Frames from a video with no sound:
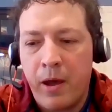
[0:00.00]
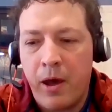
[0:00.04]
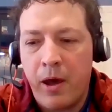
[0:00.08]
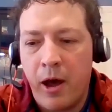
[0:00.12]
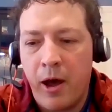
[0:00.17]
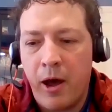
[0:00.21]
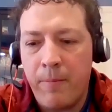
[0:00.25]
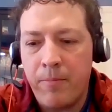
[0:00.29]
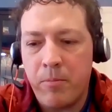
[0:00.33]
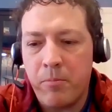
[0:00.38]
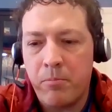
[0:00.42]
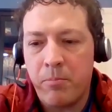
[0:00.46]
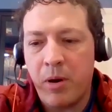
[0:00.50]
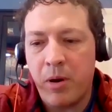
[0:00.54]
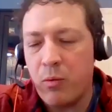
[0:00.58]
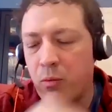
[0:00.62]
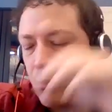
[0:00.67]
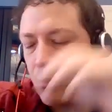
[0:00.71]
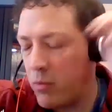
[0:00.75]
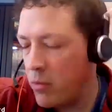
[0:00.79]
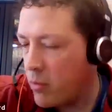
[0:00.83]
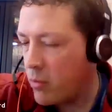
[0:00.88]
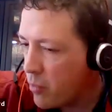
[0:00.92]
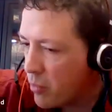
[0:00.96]

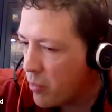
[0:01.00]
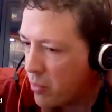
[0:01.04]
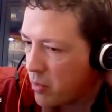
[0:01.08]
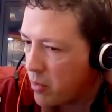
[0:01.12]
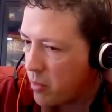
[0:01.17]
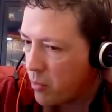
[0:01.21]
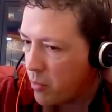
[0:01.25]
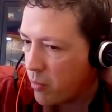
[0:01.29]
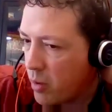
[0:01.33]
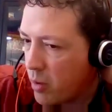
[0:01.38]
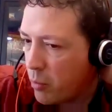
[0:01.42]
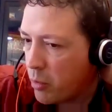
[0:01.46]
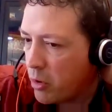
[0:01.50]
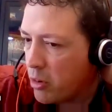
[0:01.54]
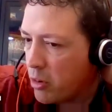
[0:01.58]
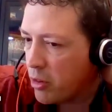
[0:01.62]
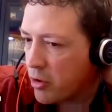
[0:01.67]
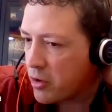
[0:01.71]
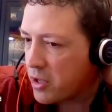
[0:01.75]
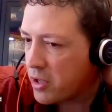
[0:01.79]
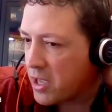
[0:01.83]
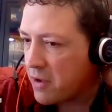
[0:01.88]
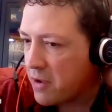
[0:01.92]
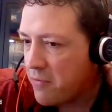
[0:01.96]
But what we're
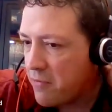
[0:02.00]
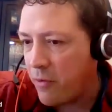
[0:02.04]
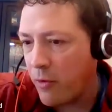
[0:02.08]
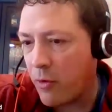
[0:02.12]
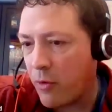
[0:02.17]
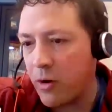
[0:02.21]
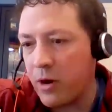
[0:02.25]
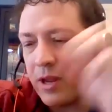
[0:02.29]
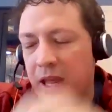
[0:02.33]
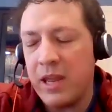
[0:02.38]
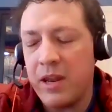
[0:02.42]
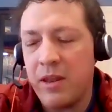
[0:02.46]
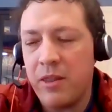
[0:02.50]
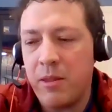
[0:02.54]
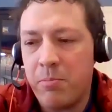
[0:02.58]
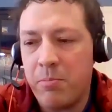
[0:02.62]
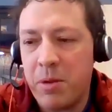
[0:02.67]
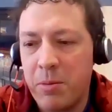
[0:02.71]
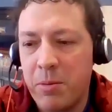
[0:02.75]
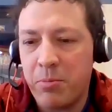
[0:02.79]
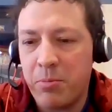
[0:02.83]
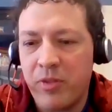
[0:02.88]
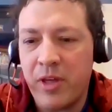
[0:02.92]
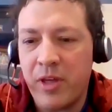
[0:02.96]
looking for in the
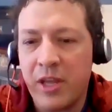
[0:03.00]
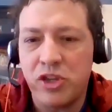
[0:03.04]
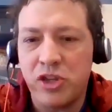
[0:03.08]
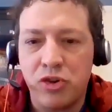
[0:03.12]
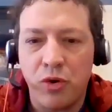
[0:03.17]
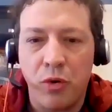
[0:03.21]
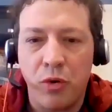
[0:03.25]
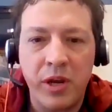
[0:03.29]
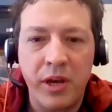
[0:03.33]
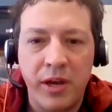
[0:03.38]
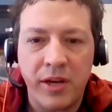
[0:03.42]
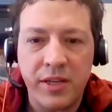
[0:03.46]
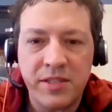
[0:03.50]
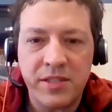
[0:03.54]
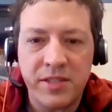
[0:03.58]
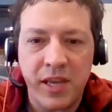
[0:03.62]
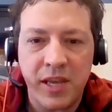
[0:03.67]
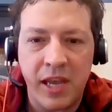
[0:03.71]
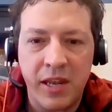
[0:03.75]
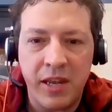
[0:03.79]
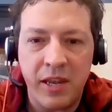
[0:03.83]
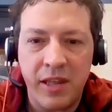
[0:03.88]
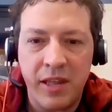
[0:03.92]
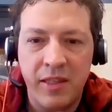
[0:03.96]
people that join us,
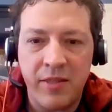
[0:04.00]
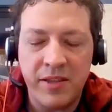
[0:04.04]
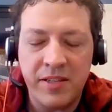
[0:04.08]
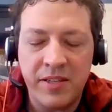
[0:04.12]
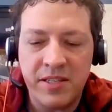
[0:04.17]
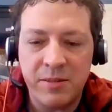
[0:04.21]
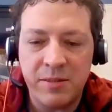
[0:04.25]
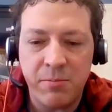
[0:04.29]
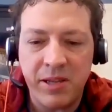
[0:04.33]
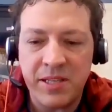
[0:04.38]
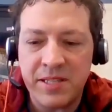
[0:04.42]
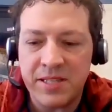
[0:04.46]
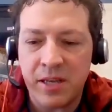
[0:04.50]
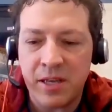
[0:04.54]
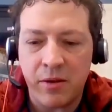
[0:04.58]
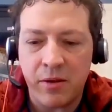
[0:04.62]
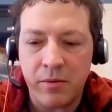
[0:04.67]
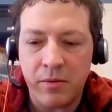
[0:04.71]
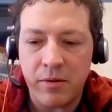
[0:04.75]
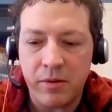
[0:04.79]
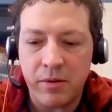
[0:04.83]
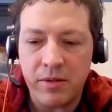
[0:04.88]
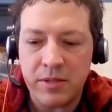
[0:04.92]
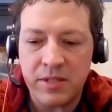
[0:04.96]
and this might
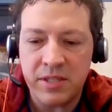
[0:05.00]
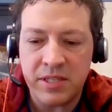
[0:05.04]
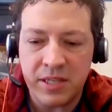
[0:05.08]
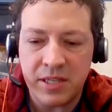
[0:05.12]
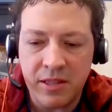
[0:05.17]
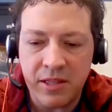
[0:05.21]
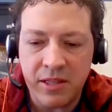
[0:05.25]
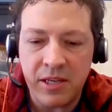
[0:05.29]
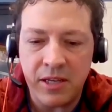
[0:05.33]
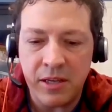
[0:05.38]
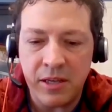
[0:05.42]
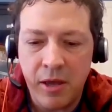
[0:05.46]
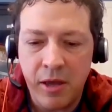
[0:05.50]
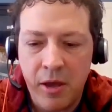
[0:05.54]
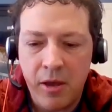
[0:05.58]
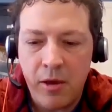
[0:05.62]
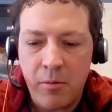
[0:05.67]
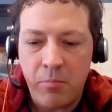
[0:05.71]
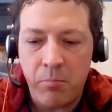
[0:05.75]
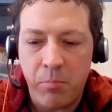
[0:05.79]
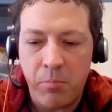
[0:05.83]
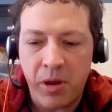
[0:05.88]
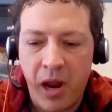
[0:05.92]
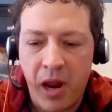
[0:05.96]
sound silly,
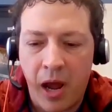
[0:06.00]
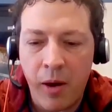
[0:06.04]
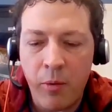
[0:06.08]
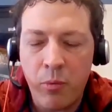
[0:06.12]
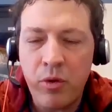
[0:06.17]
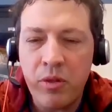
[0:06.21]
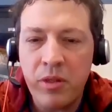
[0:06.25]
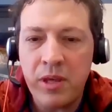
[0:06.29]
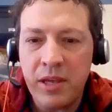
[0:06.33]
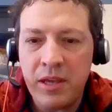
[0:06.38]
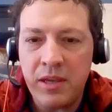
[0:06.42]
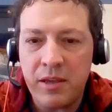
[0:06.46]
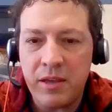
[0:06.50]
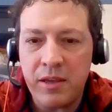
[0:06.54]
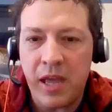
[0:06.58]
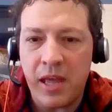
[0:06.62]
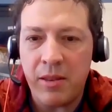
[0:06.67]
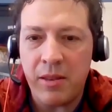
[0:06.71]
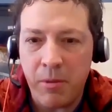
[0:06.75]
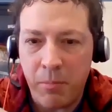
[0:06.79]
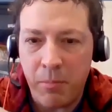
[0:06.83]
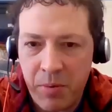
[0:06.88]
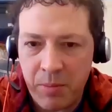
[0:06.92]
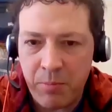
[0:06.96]
but
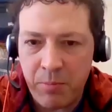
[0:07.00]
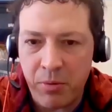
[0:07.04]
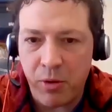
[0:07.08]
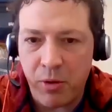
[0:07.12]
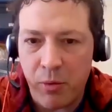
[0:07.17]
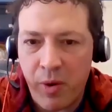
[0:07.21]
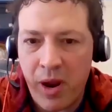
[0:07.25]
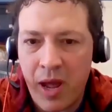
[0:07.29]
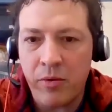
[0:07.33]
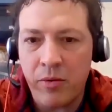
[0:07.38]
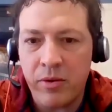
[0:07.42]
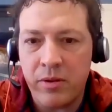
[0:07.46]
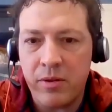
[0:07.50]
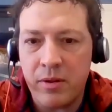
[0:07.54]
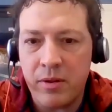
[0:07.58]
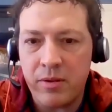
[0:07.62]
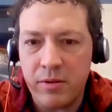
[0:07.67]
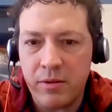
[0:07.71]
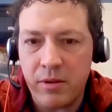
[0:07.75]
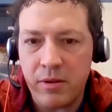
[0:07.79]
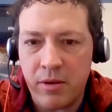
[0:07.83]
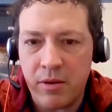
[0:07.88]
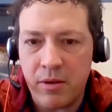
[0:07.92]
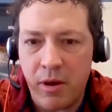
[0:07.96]
and the people around
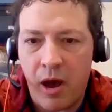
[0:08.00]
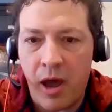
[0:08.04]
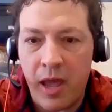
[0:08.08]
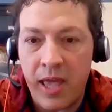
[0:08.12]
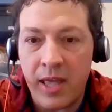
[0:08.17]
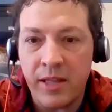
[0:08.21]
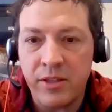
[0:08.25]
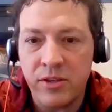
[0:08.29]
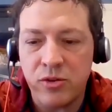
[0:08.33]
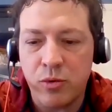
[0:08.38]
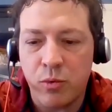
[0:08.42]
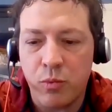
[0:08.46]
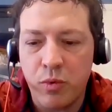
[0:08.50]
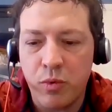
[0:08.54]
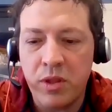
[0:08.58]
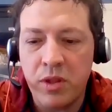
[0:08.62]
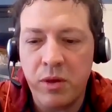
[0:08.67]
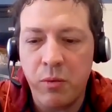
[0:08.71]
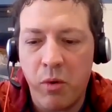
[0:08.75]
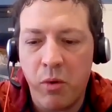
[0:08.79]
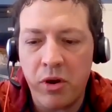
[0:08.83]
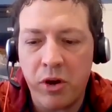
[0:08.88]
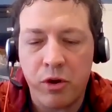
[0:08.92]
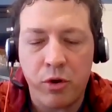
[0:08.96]
iENSO
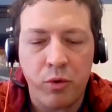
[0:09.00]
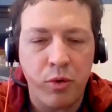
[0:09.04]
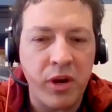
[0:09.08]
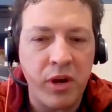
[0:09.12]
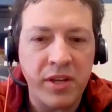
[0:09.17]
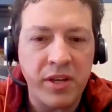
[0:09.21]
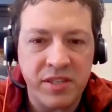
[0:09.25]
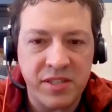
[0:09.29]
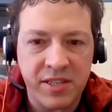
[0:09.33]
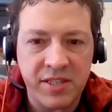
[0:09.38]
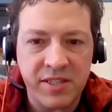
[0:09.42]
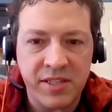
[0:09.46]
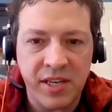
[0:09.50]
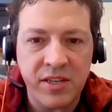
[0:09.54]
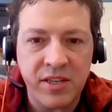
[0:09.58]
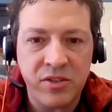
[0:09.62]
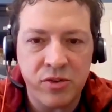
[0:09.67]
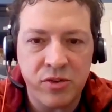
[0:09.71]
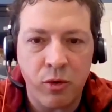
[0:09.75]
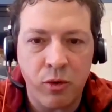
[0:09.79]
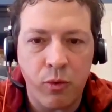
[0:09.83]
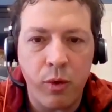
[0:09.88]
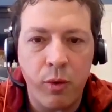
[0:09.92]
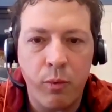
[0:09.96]
really want to create a
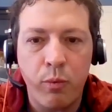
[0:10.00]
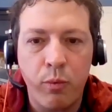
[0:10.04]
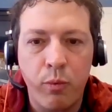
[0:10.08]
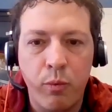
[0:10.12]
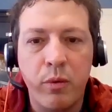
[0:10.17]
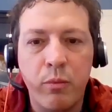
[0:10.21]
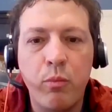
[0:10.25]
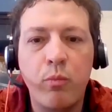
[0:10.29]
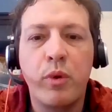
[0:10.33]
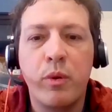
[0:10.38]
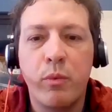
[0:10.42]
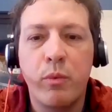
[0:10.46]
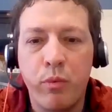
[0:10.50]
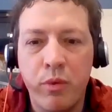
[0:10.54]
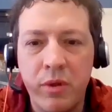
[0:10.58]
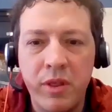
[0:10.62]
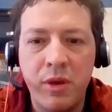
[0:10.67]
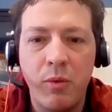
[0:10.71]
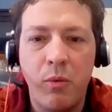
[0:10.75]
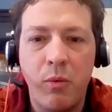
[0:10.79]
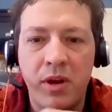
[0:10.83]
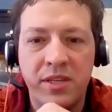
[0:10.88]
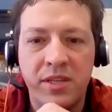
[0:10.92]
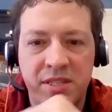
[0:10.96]
success story. We
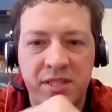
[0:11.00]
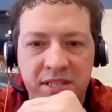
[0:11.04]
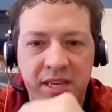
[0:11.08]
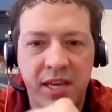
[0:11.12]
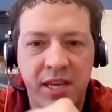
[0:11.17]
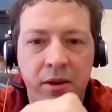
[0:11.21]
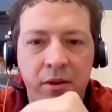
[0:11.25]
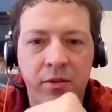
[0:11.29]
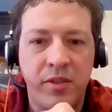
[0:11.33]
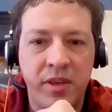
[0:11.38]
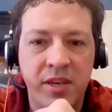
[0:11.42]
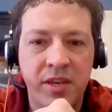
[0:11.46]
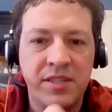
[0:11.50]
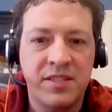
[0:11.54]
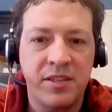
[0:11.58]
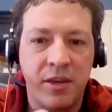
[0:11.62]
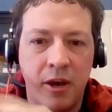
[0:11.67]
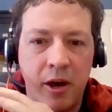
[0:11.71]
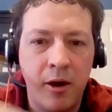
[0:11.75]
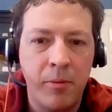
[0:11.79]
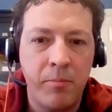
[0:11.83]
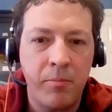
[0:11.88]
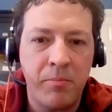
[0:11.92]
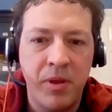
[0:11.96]
really want to scale this
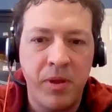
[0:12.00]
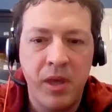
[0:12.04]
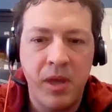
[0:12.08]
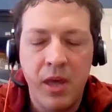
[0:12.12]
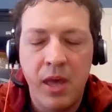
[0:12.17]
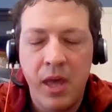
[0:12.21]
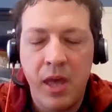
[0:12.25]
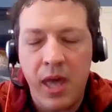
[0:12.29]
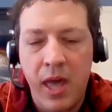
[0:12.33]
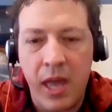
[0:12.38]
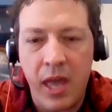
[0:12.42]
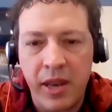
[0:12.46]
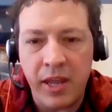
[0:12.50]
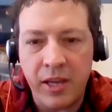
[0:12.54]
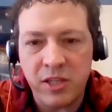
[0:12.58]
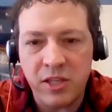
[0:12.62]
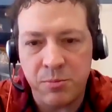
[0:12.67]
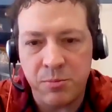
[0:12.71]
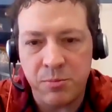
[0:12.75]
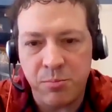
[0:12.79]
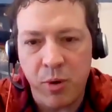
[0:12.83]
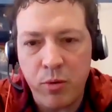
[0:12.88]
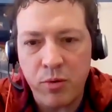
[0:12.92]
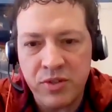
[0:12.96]
up and
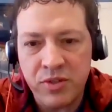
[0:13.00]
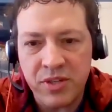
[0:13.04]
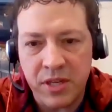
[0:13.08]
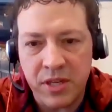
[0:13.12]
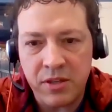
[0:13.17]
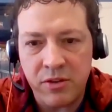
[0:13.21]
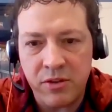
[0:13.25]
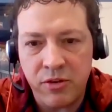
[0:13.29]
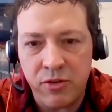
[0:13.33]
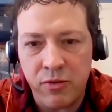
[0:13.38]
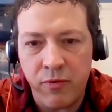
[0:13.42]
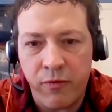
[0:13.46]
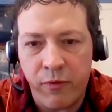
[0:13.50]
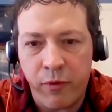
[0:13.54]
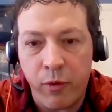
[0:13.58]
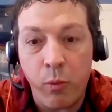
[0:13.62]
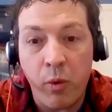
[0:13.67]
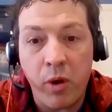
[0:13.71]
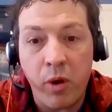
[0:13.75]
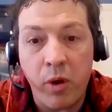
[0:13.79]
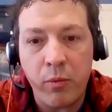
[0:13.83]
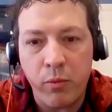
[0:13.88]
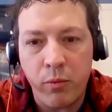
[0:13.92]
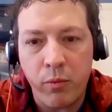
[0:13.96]
expose it for
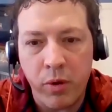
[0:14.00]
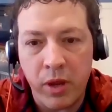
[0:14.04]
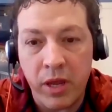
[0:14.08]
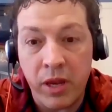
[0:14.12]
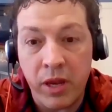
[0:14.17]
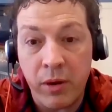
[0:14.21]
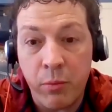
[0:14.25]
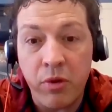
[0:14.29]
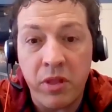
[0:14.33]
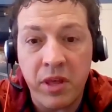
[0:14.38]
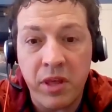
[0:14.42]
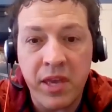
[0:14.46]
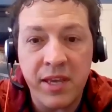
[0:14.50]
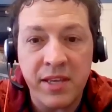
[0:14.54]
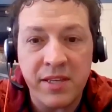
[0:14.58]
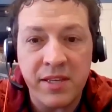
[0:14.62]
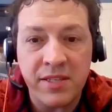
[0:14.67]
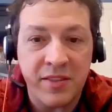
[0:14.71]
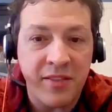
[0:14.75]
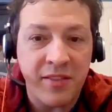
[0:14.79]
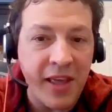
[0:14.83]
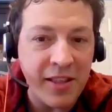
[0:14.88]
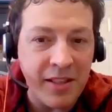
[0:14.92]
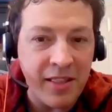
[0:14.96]
what it really
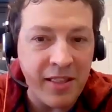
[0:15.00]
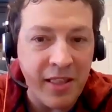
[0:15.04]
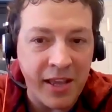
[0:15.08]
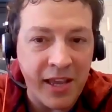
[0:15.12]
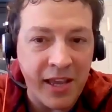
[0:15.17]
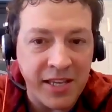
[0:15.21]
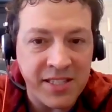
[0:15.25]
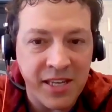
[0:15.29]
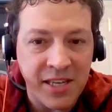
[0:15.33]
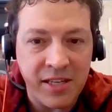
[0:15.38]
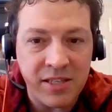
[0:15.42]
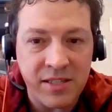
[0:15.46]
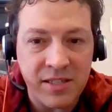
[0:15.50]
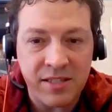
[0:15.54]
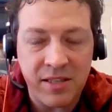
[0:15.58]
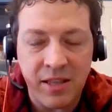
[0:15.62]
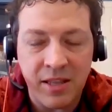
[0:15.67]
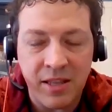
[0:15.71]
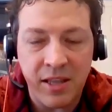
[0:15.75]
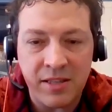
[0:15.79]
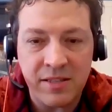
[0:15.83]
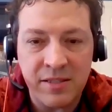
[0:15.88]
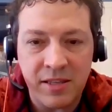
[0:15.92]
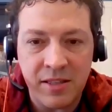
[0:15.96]
is. And that, like I said, is
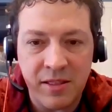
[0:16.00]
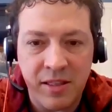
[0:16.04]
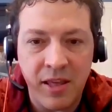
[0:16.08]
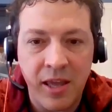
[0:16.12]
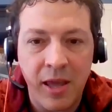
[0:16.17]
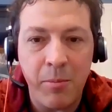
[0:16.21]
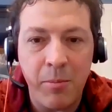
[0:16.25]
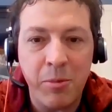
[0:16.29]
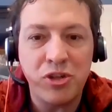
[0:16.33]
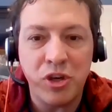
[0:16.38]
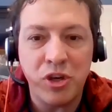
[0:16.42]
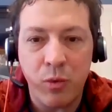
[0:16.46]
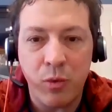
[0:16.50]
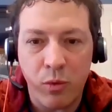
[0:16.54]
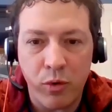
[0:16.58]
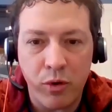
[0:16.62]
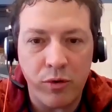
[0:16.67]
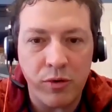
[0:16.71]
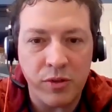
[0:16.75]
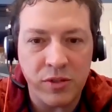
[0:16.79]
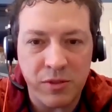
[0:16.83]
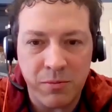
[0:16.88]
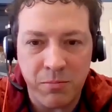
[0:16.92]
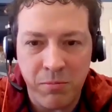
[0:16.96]
the imaging
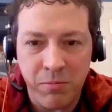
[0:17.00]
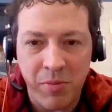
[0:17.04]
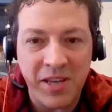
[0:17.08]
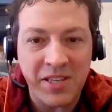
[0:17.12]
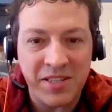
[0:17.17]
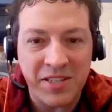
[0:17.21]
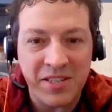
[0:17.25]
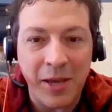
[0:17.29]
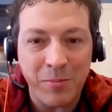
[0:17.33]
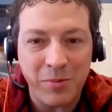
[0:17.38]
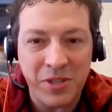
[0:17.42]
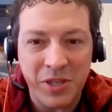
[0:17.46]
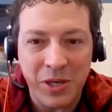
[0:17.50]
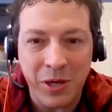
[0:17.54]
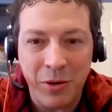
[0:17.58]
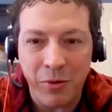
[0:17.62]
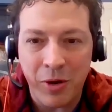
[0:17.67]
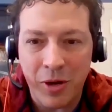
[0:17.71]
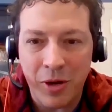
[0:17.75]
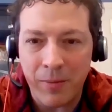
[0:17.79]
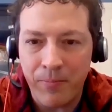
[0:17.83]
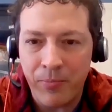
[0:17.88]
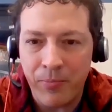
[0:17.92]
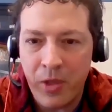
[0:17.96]
world's best kept
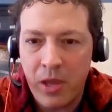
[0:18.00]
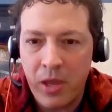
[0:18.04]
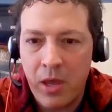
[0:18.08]
secret.